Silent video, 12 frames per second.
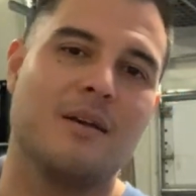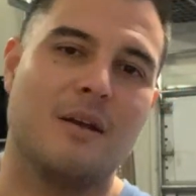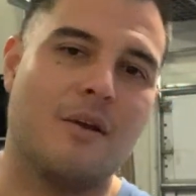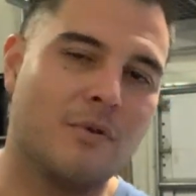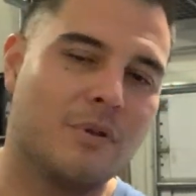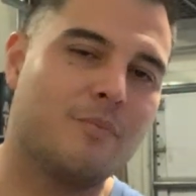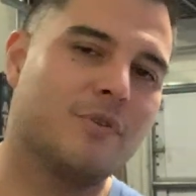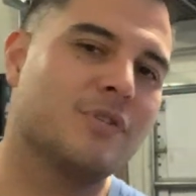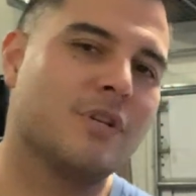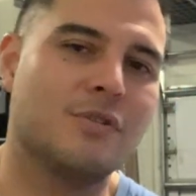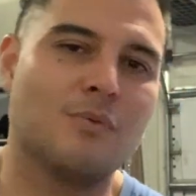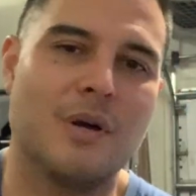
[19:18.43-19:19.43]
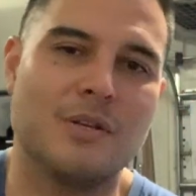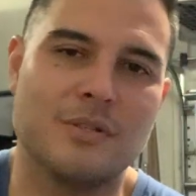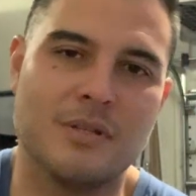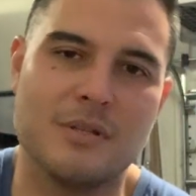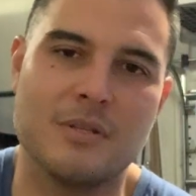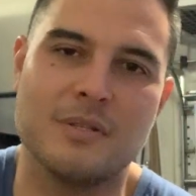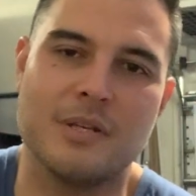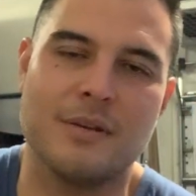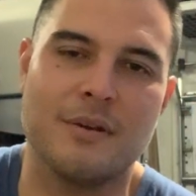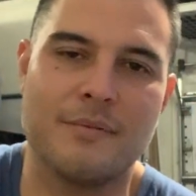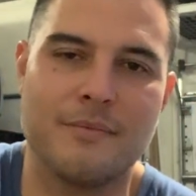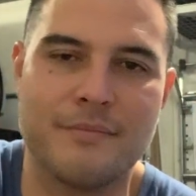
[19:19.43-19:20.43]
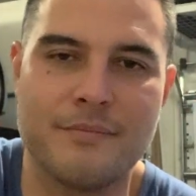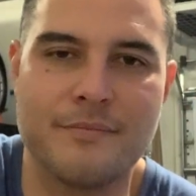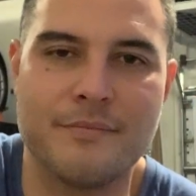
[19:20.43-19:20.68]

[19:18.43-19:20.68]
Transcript: I really appreciate you watching this. Take care.